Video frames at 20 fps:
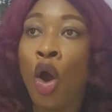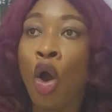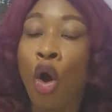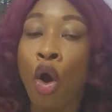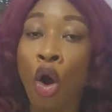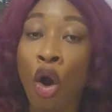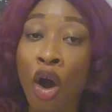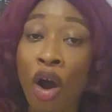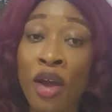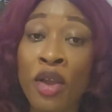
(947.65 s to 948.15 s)

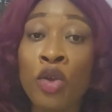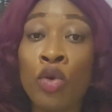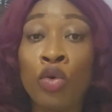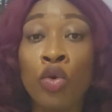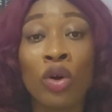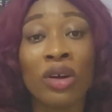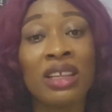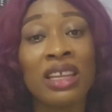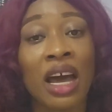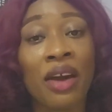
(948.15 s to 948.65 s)
or you
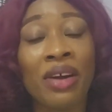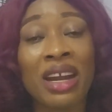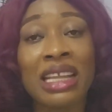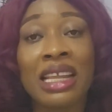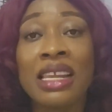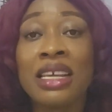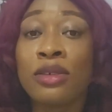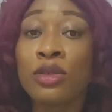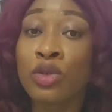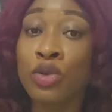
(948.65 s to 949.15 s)
go
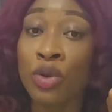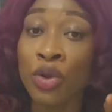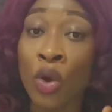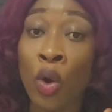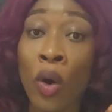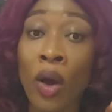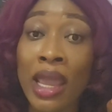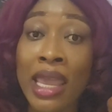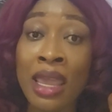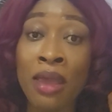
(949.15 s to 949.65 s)
directly to
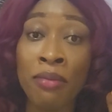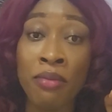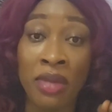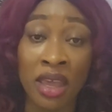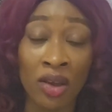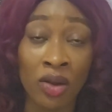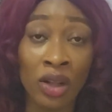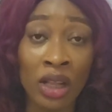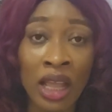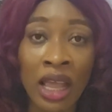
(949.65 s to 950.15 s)
your
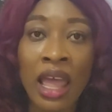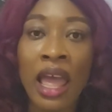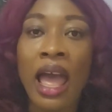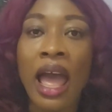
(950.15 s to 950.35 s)
email